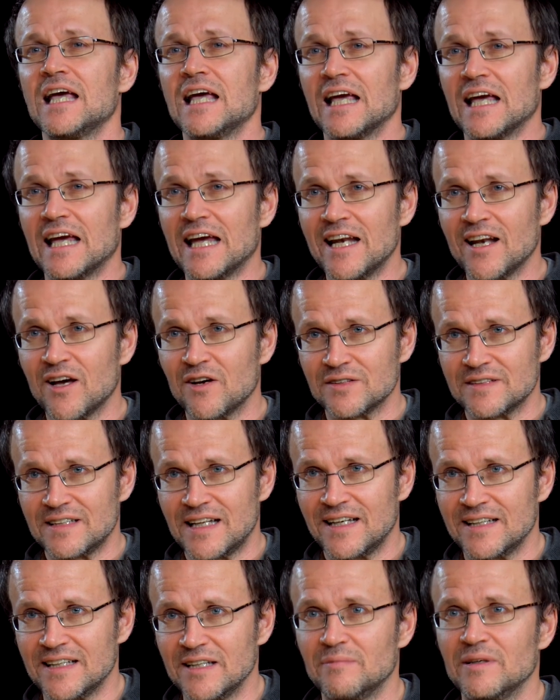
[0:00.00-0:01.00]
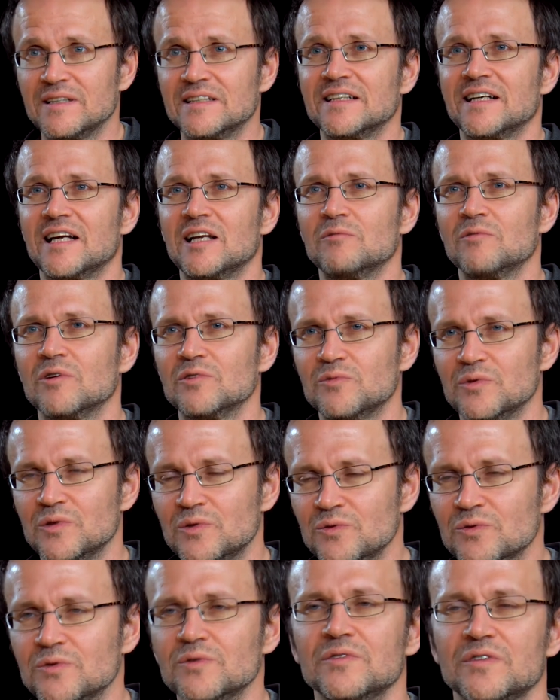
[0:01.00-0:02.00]
In our study, basically what we
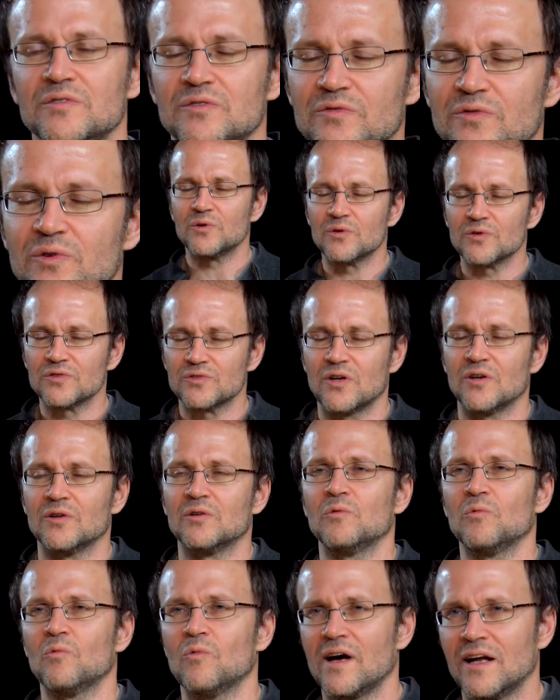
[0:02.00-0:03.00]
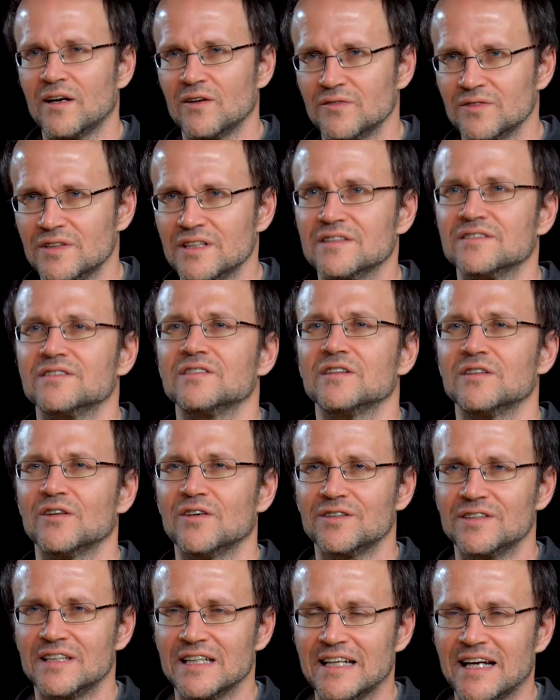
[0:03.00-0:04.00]
do is focus on one of these
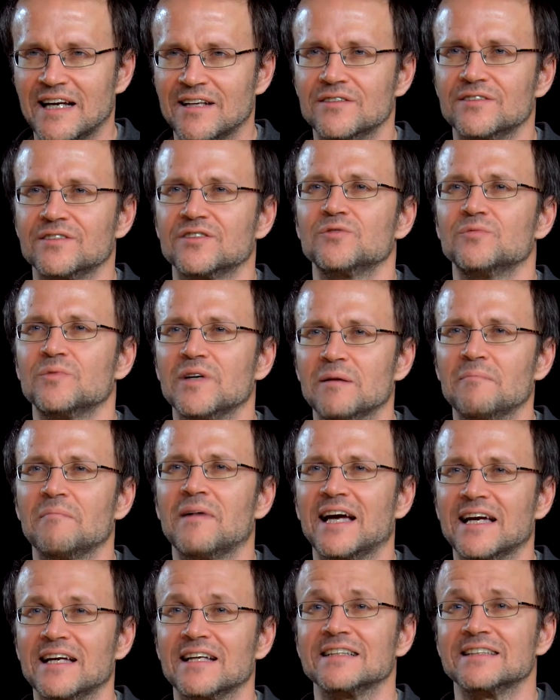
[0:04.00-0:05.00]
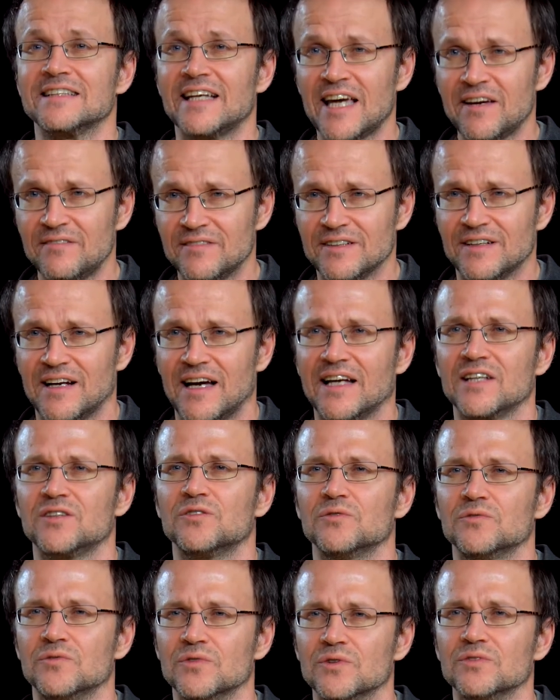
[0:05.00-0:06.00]
Nordic countries where migrants have the right
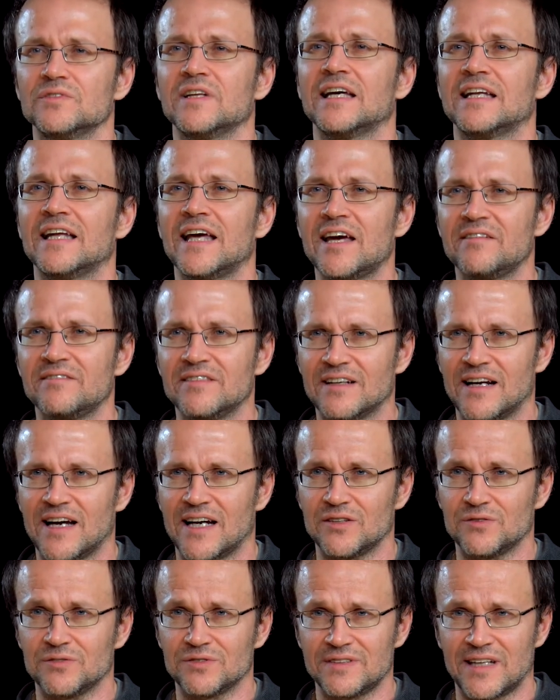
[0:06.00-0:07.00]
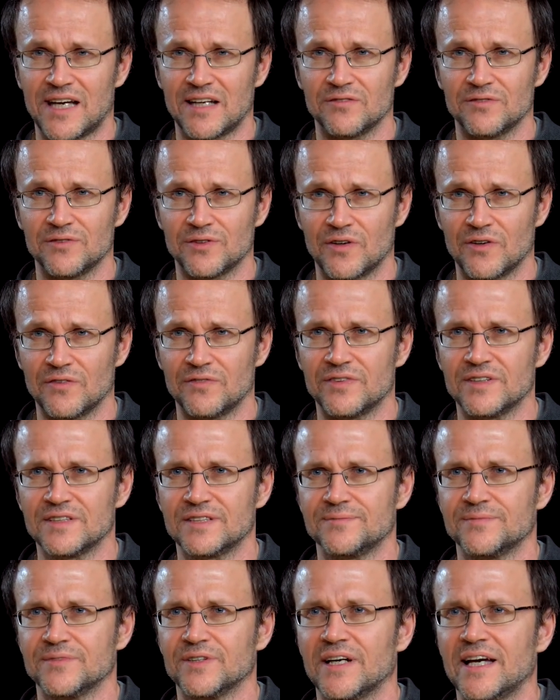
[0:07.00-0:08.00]
to vote and have the right to stand for office,
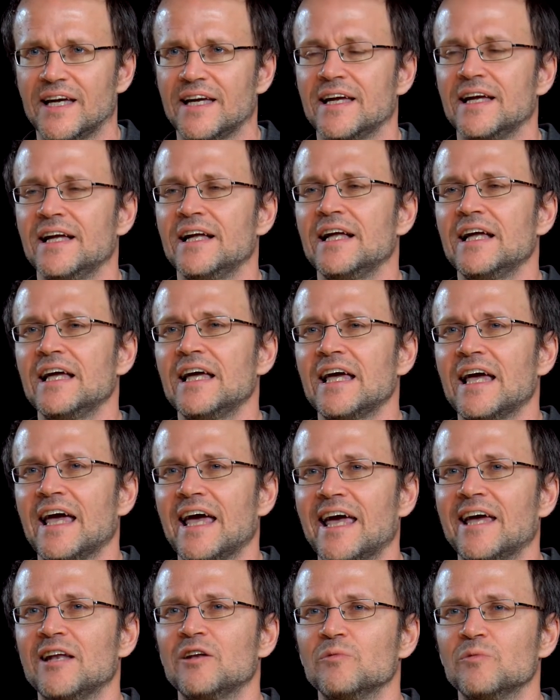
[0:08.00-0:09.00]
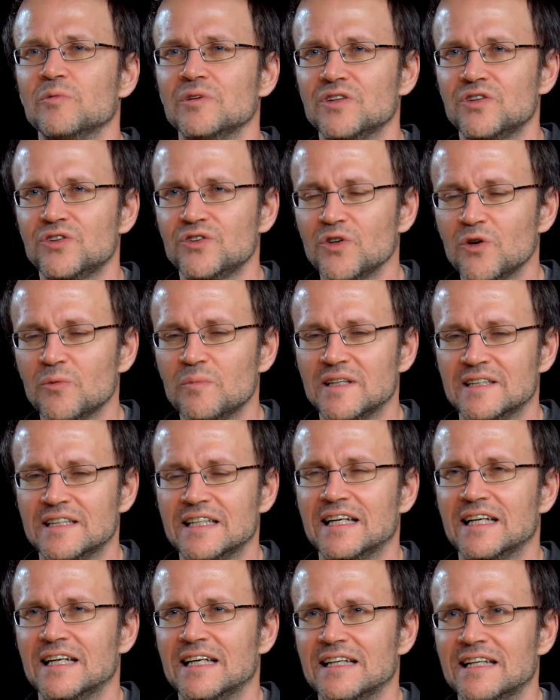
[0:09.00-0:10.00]
okay? And we show
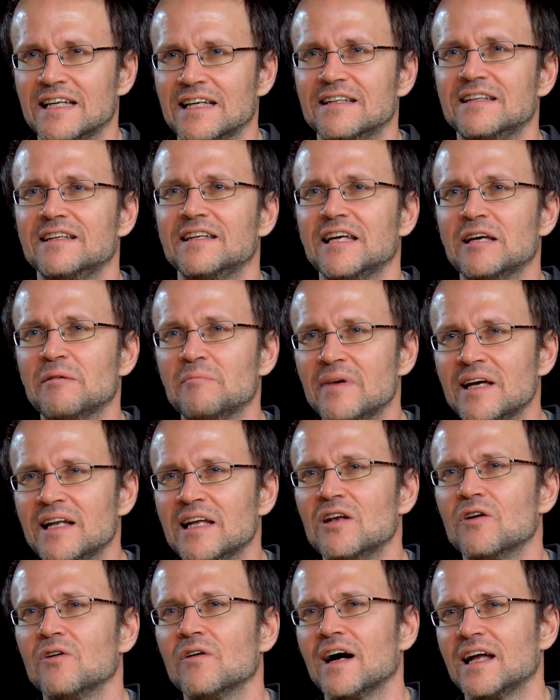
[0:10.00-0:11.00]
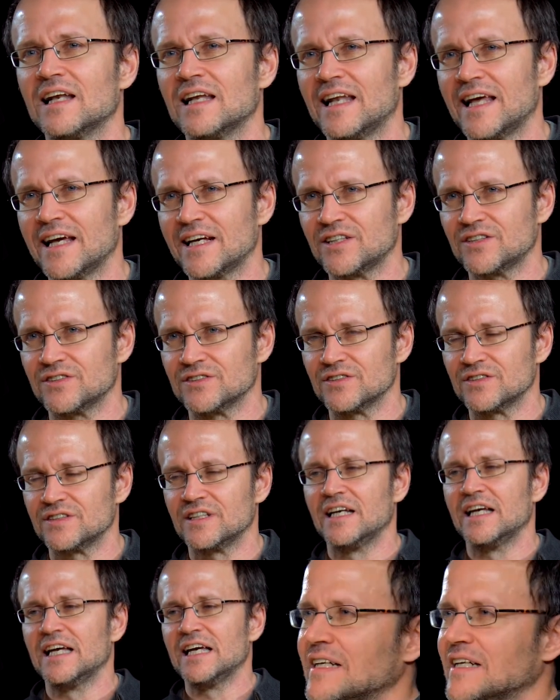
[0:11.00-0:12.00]
basically that in many local elections,
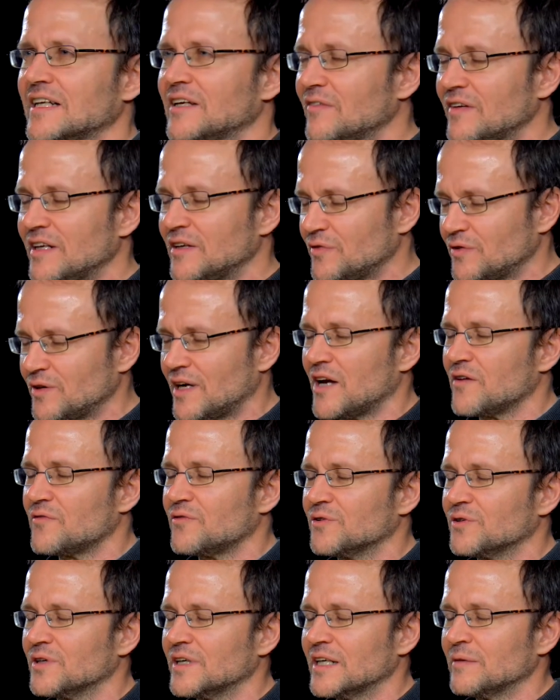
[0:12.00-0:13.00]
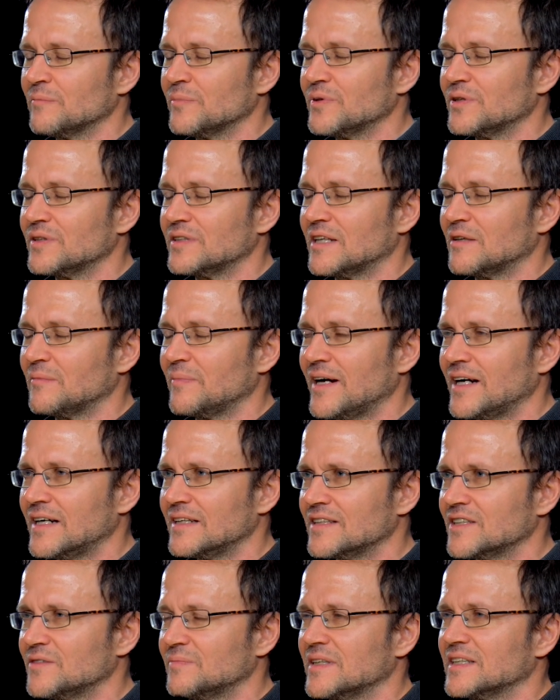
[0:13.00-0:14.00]
even if you run for important
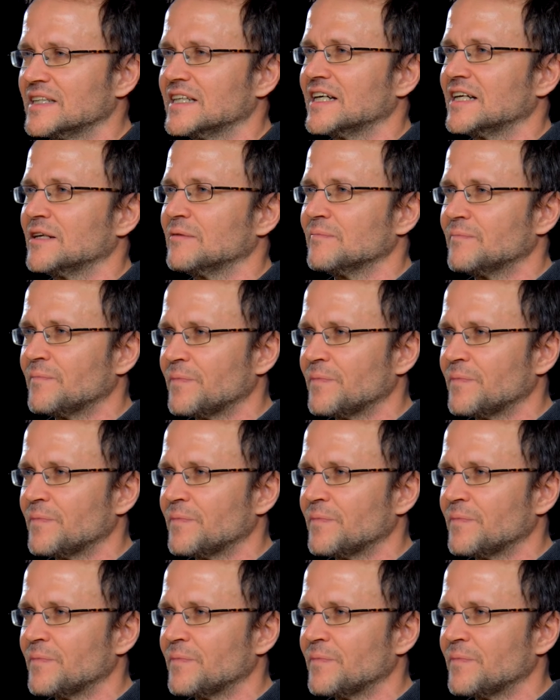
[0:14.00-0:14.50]
parties, basically,